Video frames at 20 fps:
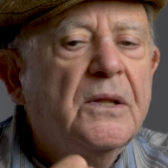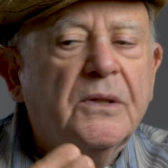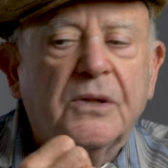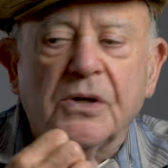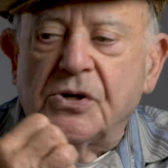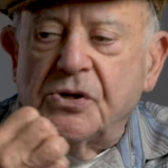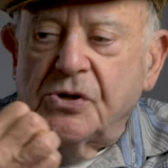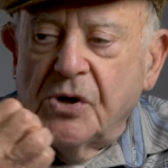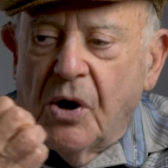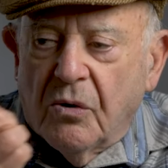
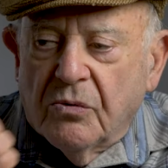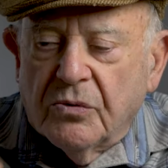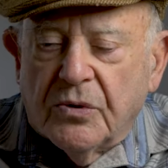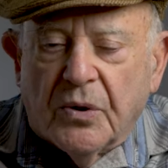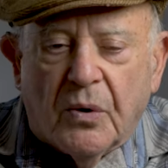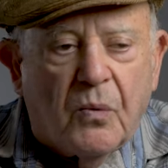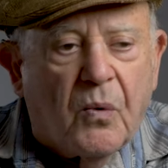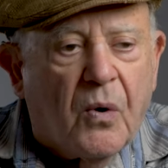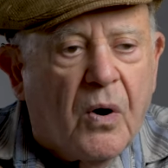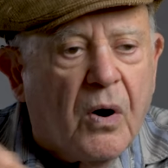to show
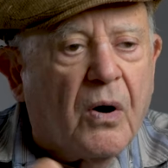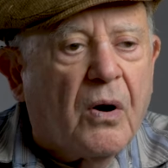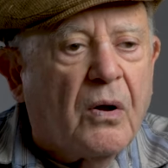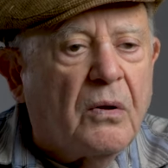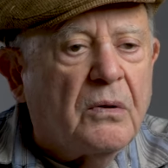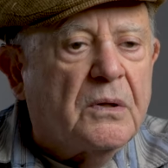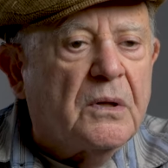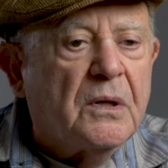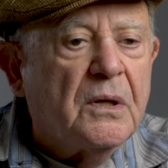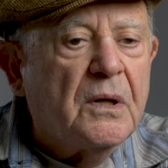the
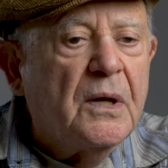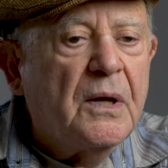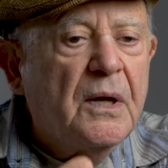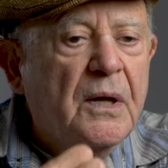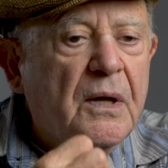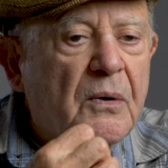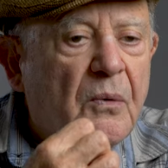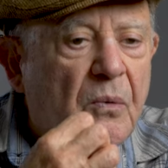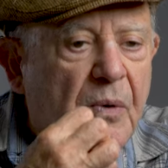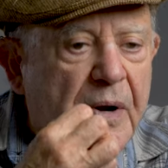world
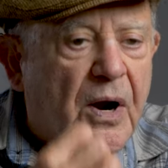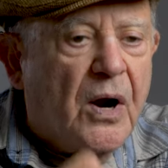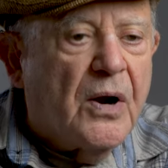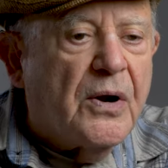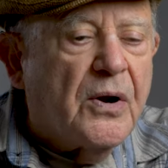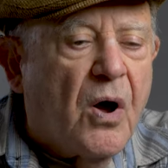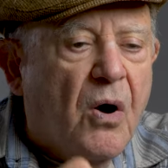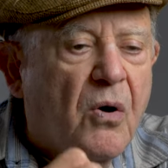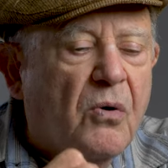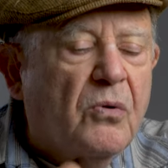we are
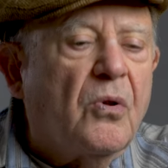no